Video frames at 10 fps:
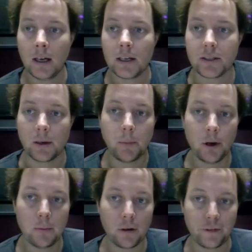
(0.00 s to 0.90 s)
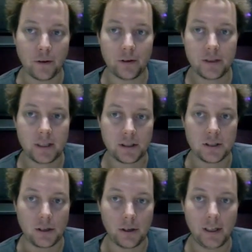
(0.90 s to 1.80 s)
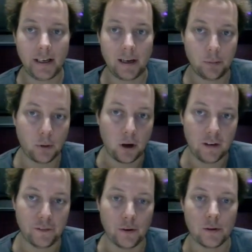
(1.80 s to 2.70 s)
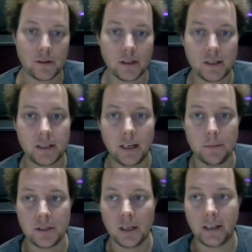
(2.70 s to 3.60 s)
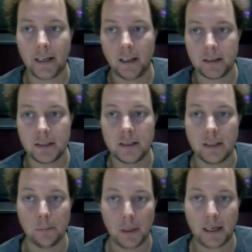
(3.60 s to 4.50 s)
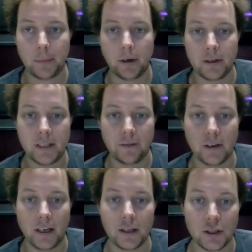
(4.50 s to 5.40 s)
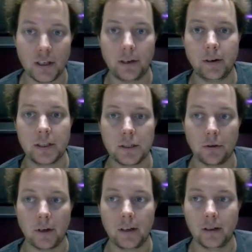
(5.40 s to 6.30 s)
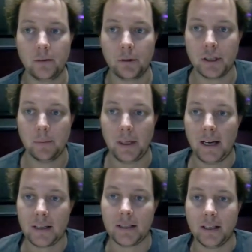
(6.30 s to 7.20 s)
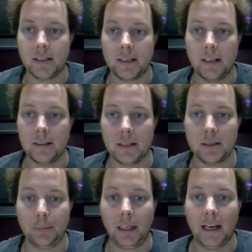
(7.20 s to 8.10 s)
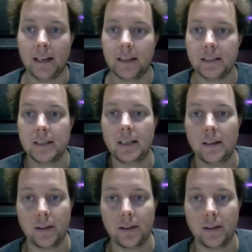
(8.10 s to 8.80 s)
Some mobile phones, such as early Apple iPhones, Samsung Galaxies, and Blackberries, have an engineering screen which can be accessed and displays